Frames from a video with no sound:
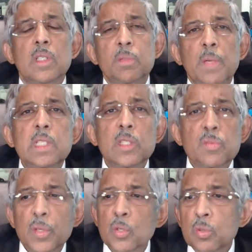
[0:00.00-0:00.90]
This month is
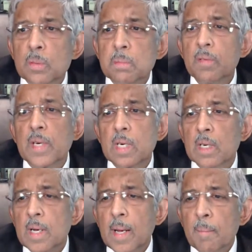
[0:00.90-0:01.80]
for you,
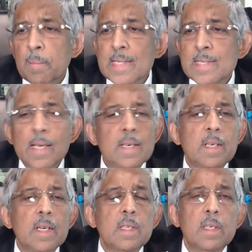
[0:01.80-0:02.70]
Pavika. Please get
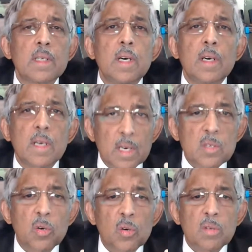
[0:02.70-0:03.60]
it under
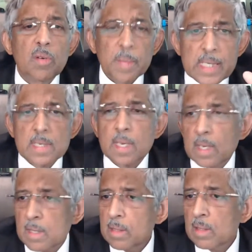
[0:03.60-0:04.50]
control for my
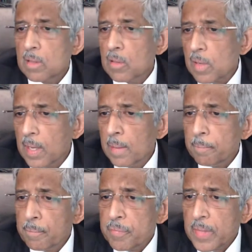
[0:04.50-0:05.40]
sake.
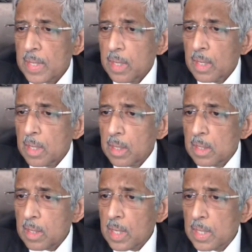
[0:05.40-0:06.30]
Okay.
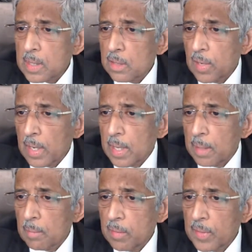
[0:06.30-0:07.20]
Kadar Valley,
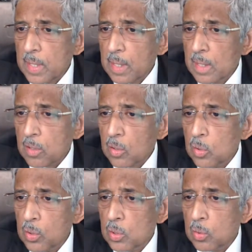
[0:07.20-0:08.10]
I'm living near
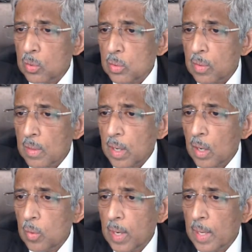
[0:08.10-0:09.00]
Guntur.
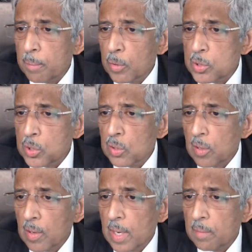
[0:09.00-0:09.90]
How will I approach you
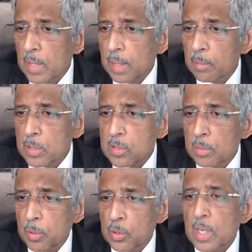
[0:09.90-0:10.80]
online diabetes
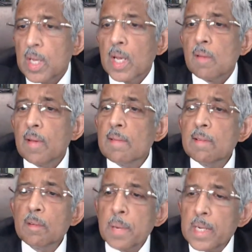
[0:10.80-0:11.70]
report? Well, we
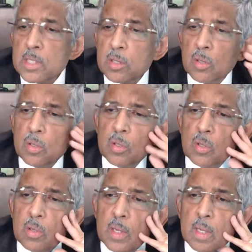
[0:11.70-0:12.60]
have a branch in
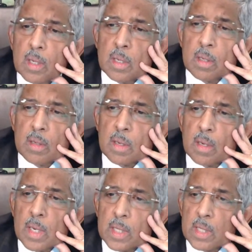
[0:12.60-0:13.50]
Guntur,
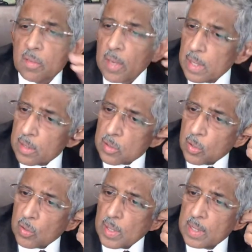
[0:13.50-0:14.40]
Kadar Valley. So
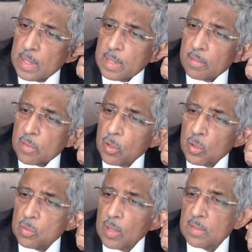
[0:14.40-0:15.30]
you can
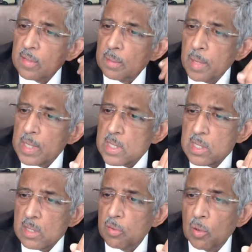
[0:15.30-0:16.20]
go to one of our
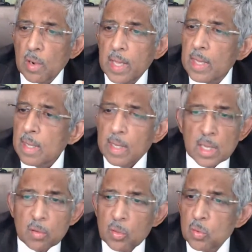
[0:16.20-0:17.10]
branches if you like.
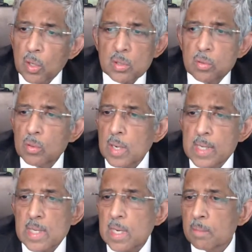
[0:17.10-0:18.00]
If you want to
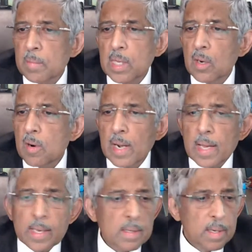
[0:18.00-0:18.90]
consult me
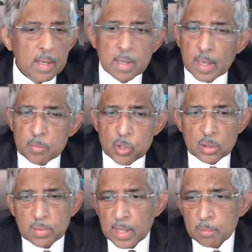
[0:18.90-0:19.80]
online, I'm
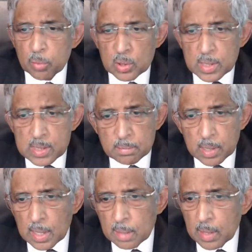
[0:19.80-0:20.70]
sure we can put, there's
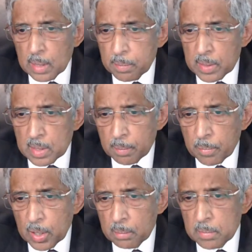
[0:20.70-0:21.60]
something coming up here,
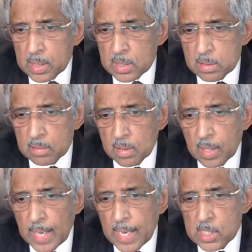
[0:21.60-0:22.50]

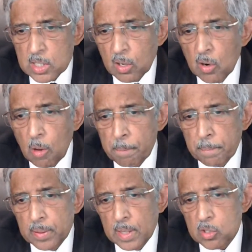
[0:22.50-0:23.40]
appointments-gop,
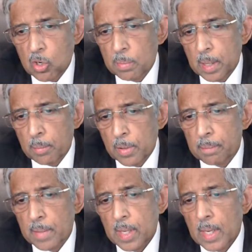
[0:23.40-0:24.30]
that is
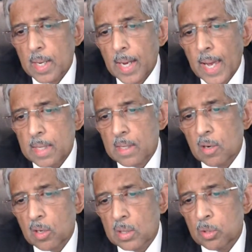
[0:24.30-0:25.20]
Gopalpuram, at
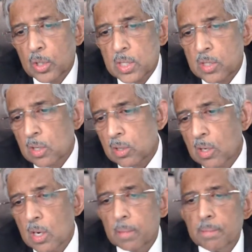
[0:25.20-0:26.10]

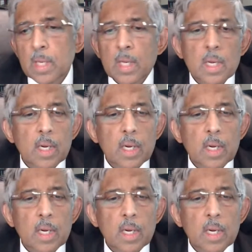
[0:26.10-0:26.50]
drmohans.com.